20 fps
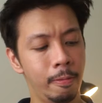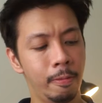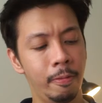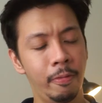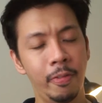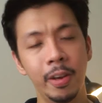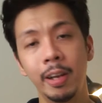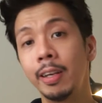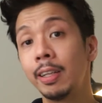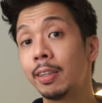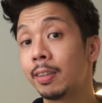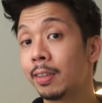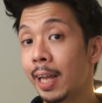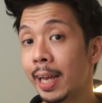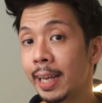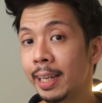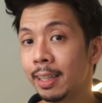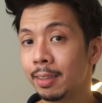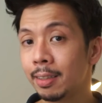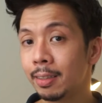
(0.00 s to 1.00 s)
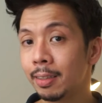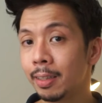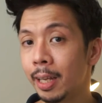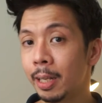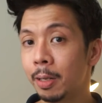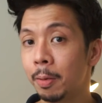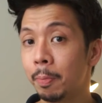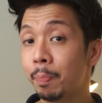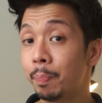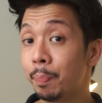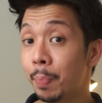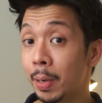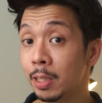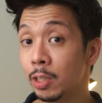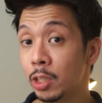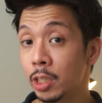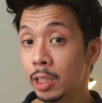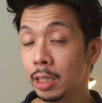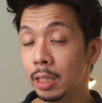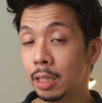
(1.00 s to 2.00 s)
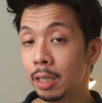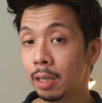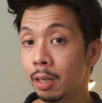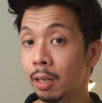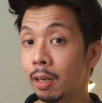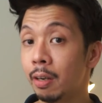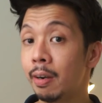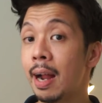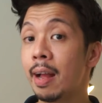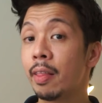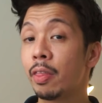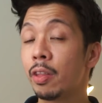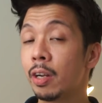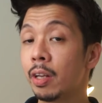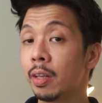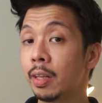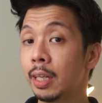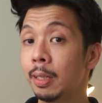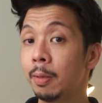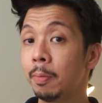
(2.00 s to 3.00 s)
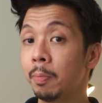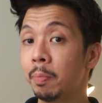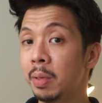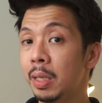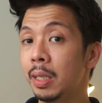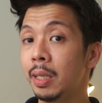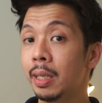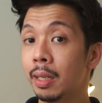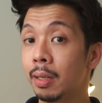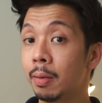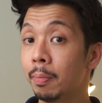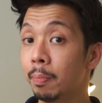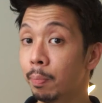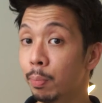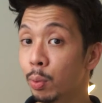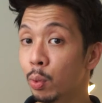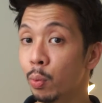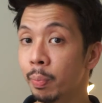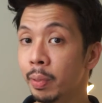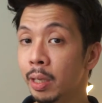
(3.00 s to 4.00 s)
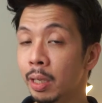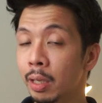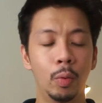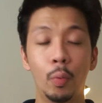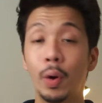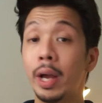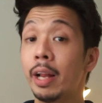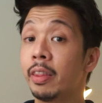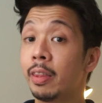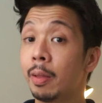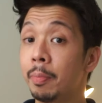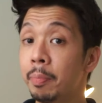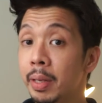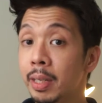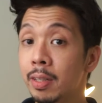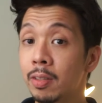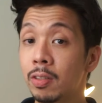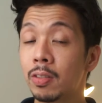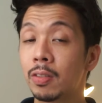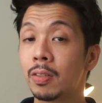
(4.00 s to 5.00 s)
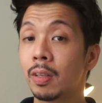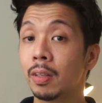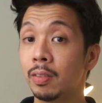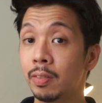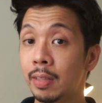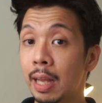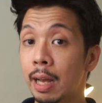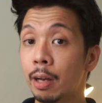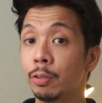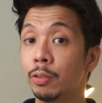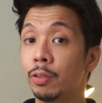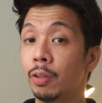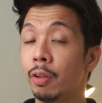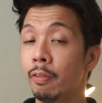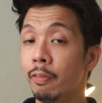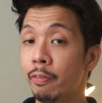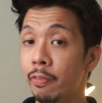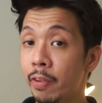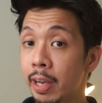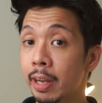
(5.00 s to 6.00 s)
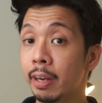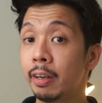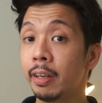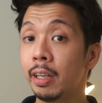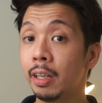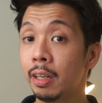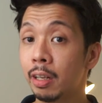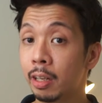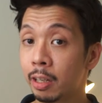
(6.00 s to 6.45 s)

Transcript: very tight and punchy rather than being boomy. While the mids sound very